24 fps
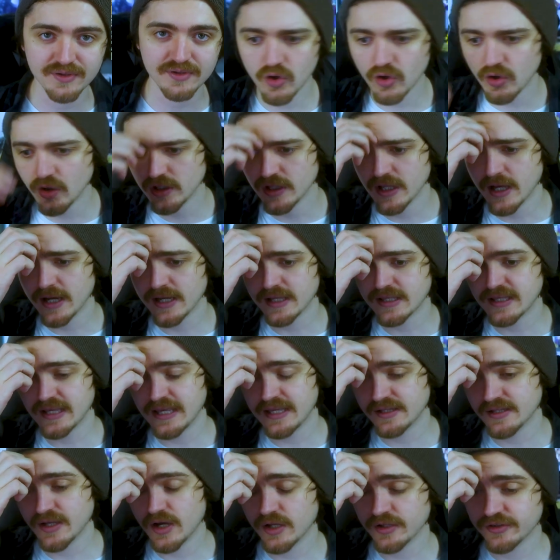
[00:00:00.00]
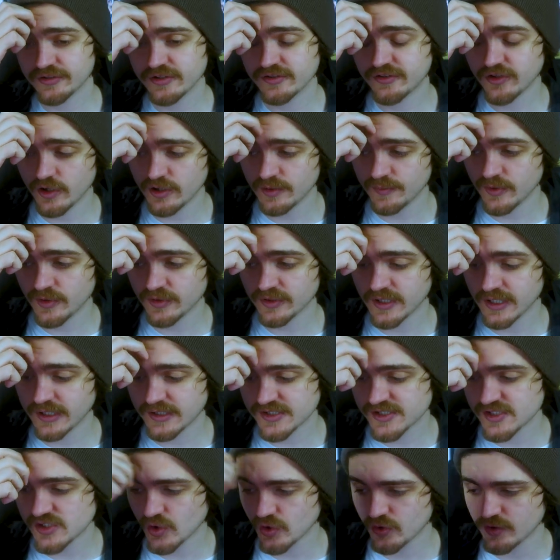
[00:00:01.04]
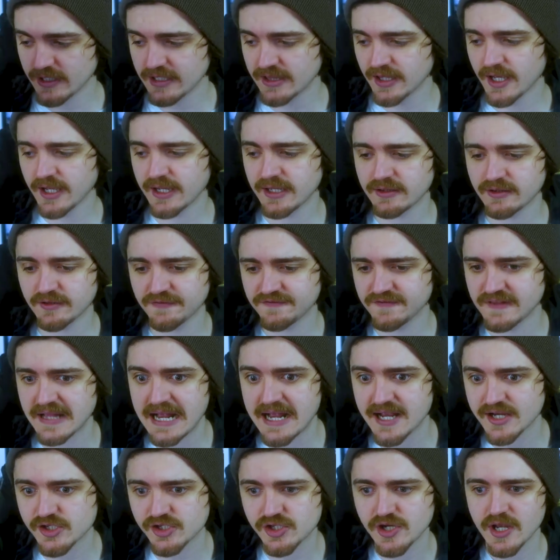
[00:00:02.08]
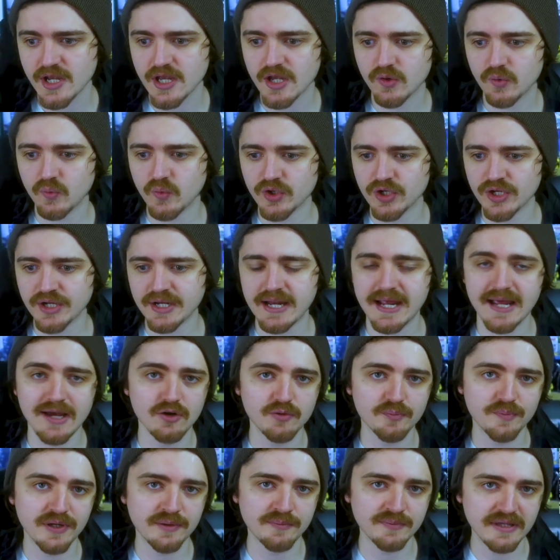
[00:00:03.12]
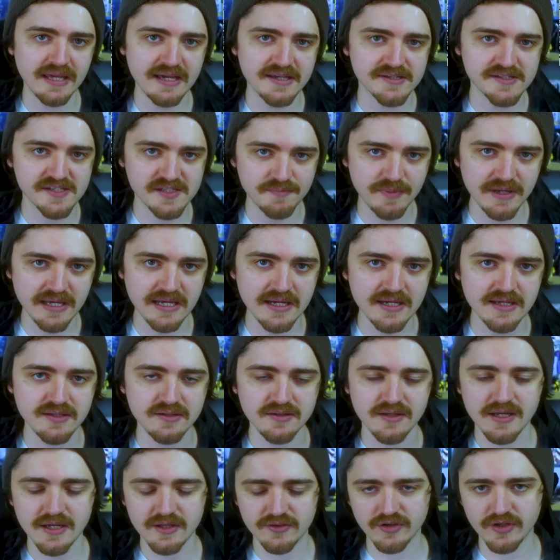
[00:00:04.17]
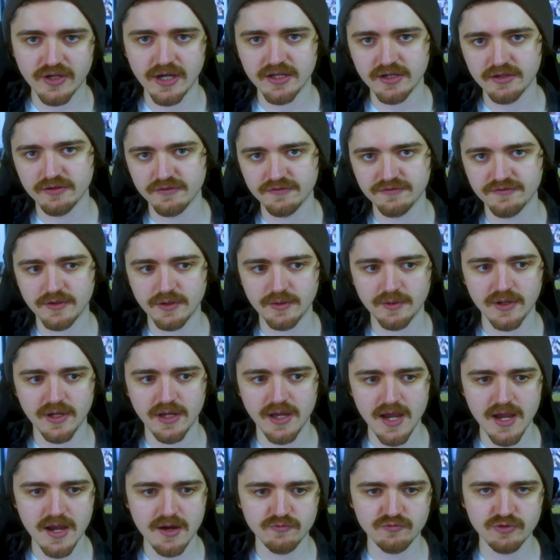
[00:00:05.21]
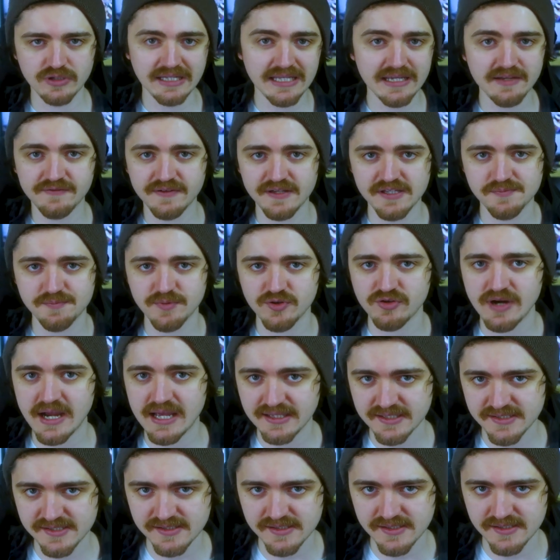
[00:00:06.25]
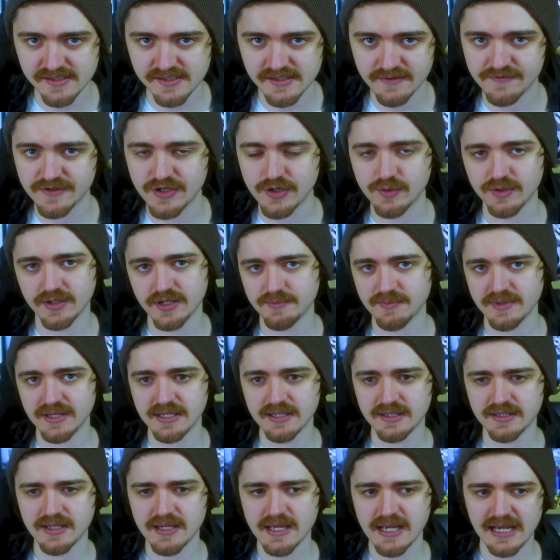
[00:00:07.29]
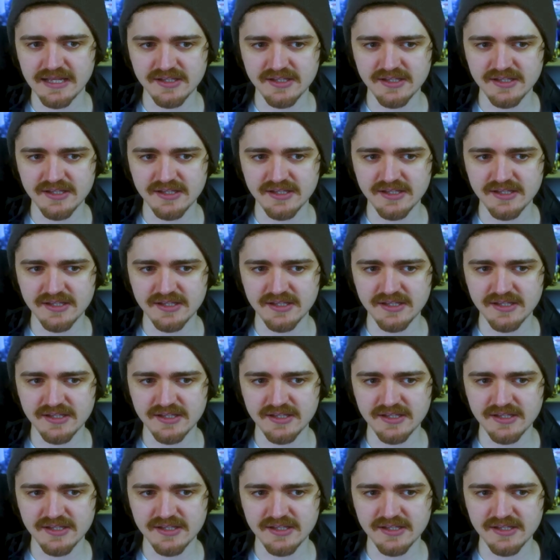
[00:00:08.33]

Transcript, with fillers: Or like in the Hunter Zolomon kind of story, like the Flash wouldn't help him get speed to kind of uh, relieve his paralysis, if you know what I mean.